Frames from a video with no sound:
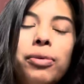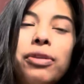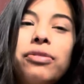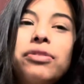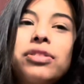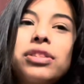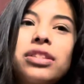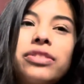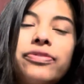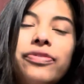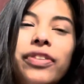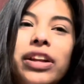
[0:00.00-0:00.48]

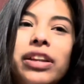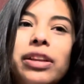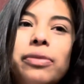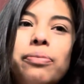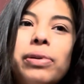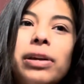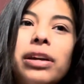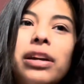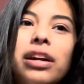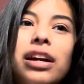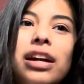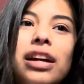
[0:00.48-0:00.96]
was funny
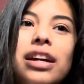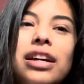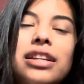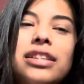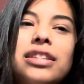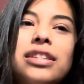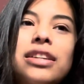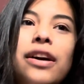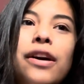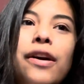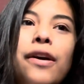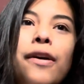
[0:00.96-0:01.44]

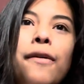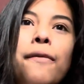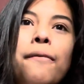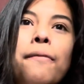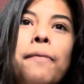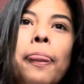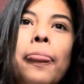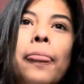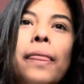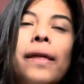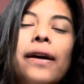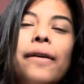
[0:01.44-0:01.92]
because
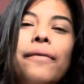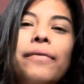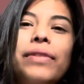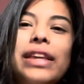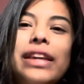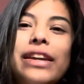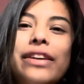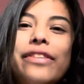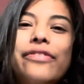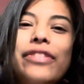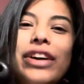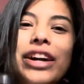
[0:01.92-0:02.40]

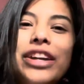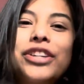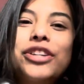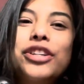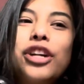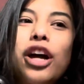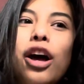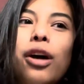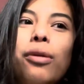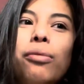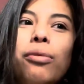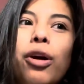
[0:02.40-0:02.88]
the event
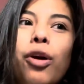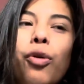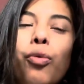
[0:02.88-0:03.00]
job